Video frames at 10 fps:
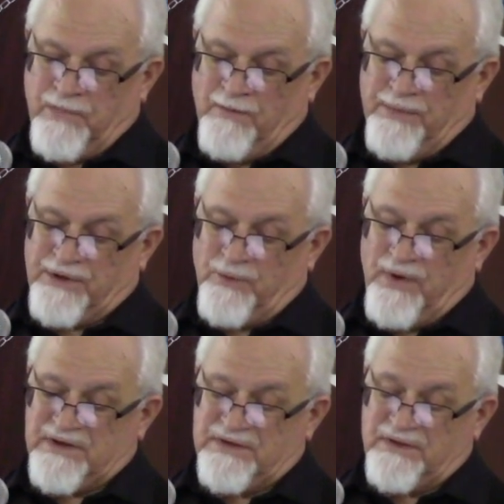But the
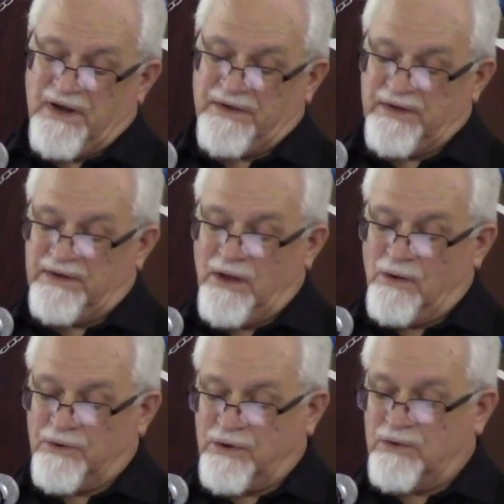reason that it did not
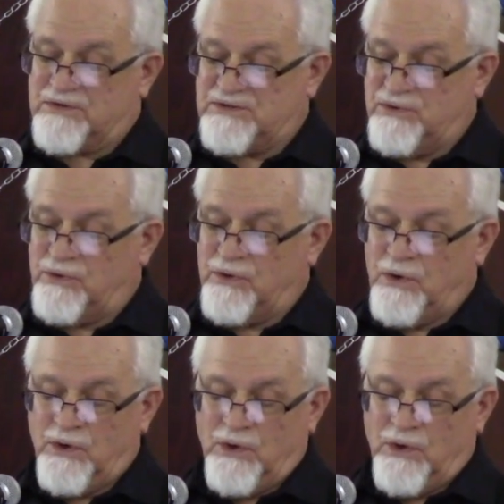occur sooner